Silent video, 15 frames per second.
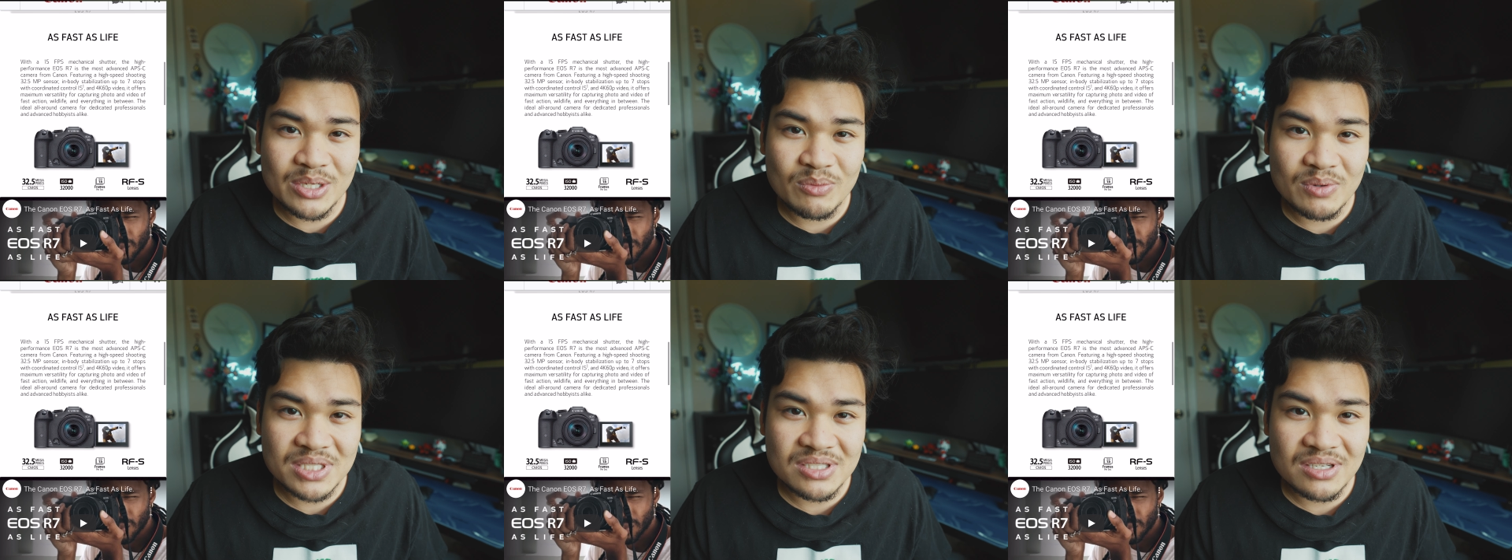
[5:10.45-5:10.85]

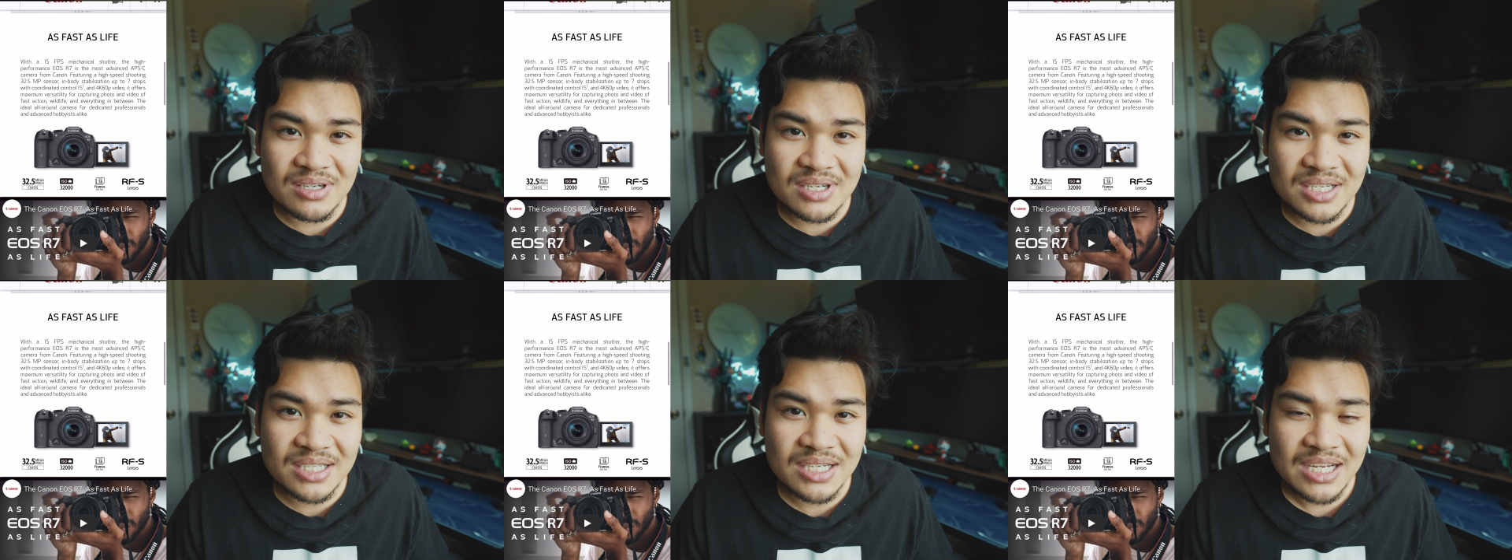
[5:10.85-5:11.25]
EOS
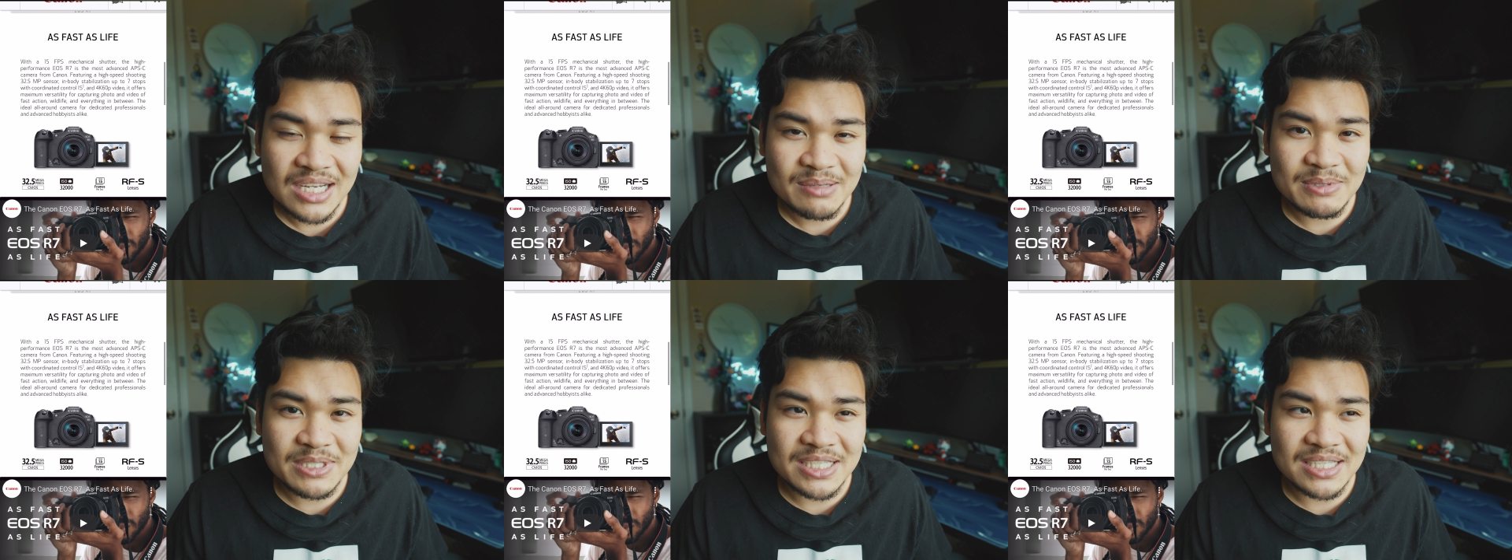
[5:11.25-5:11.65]
R,
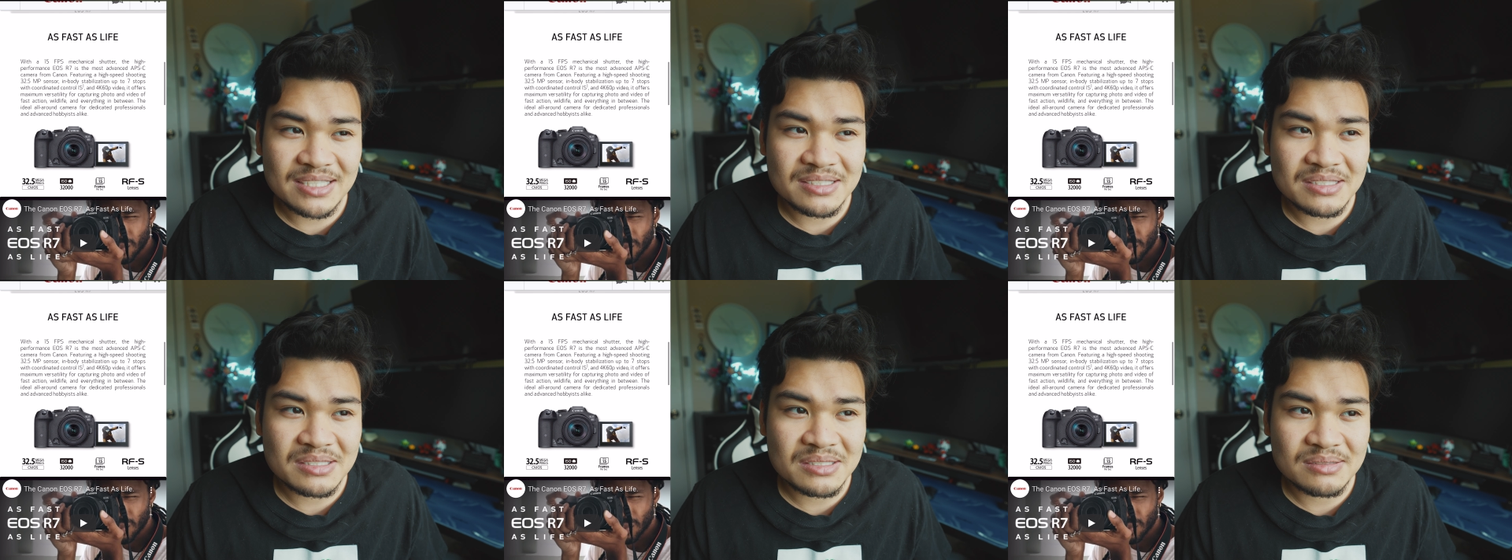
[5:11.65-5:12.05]

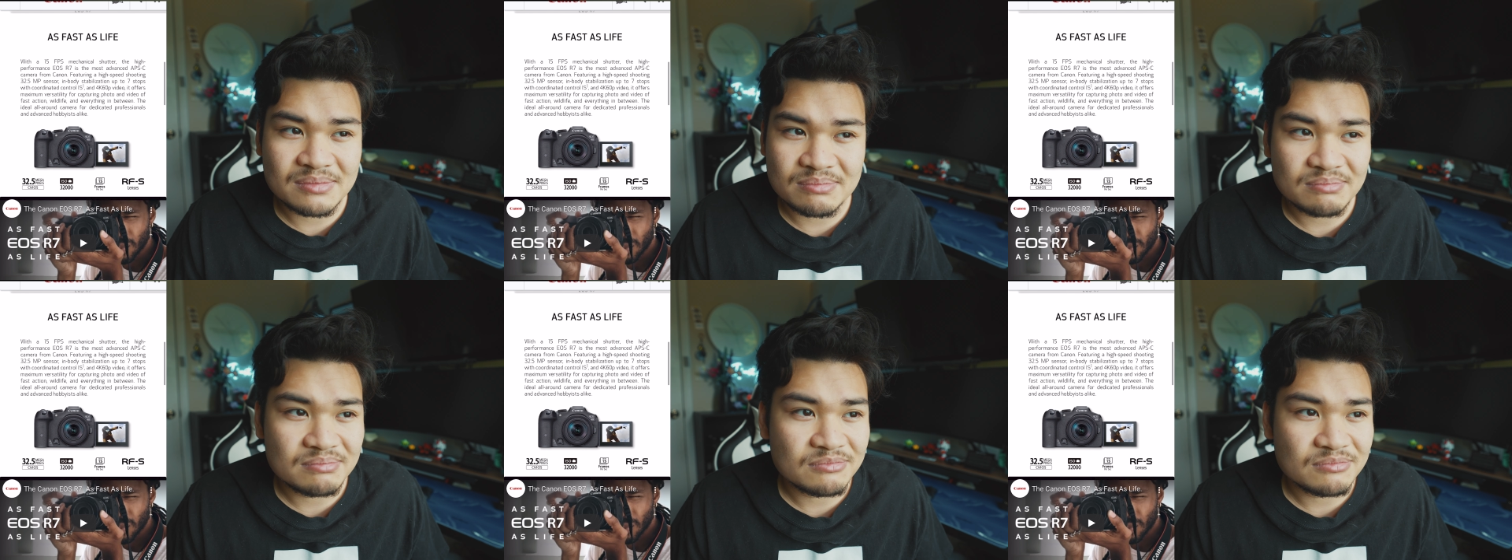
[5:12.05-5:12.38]
because,